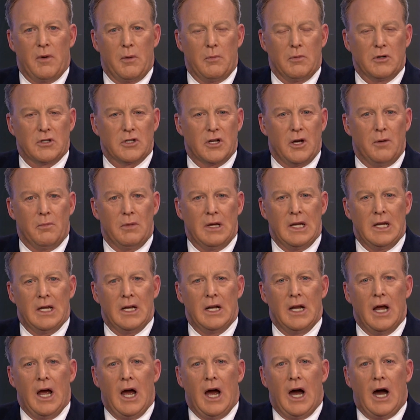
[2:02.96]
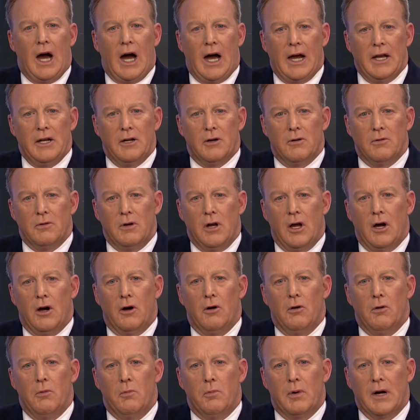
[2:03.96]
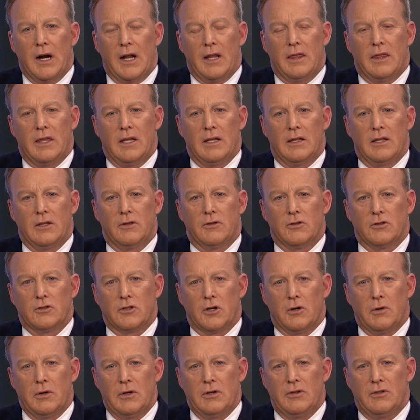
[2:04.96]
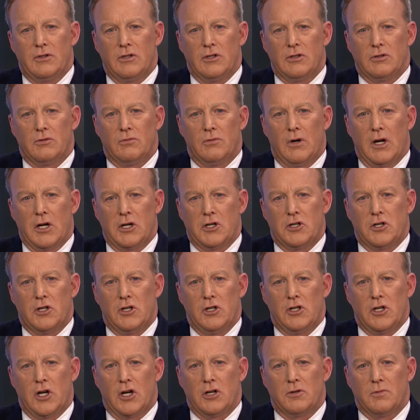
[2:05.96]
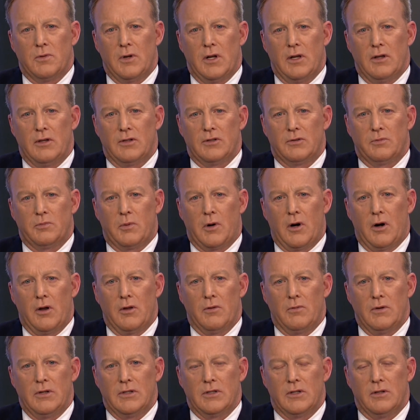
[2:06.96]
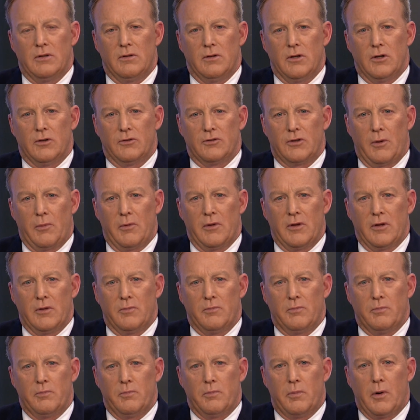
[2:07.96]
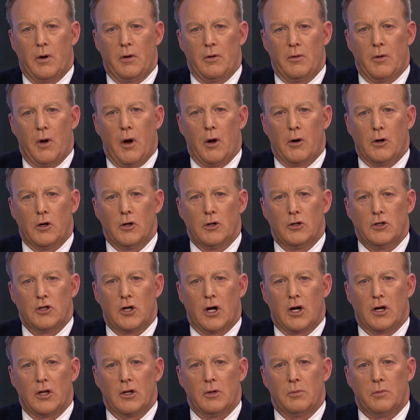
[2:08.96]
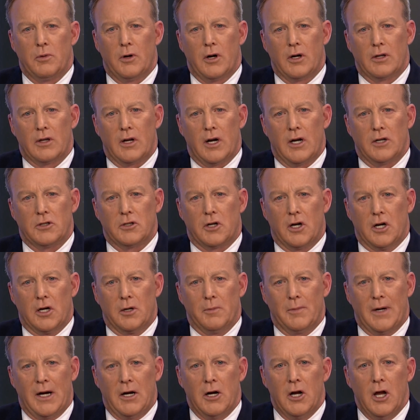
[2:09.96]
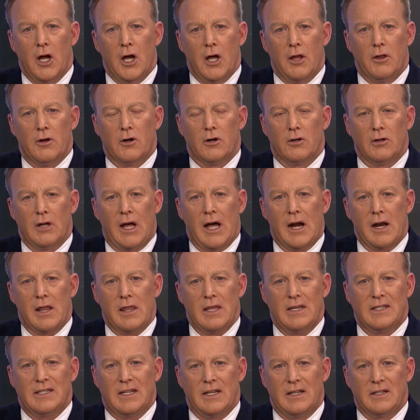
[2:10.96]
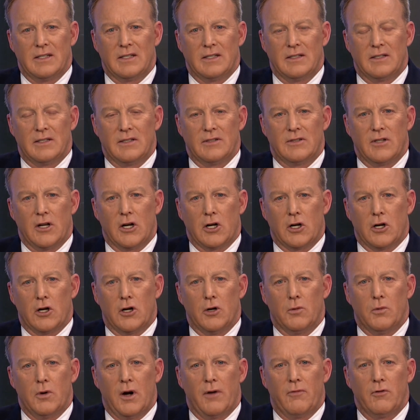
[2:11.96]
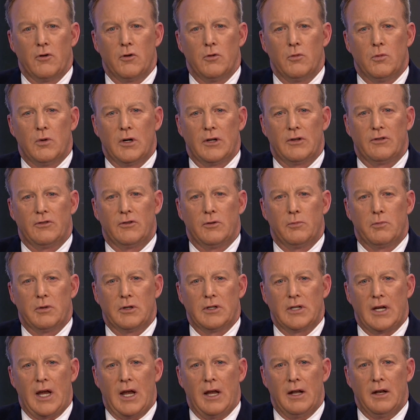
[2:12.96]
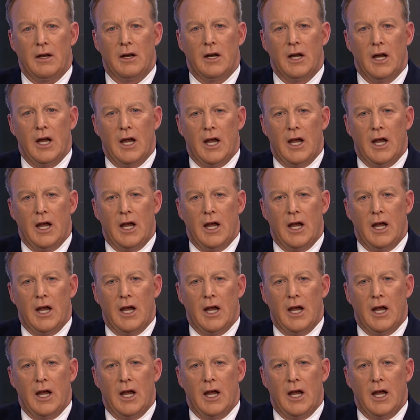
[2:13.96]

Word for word: members coming in. I don't know, but I think that there's always this rush to judgment. And this is part of the reason, you know, a good chunk of the book that I talk about, there are a lot of these instances that occur where everyone wants to pretend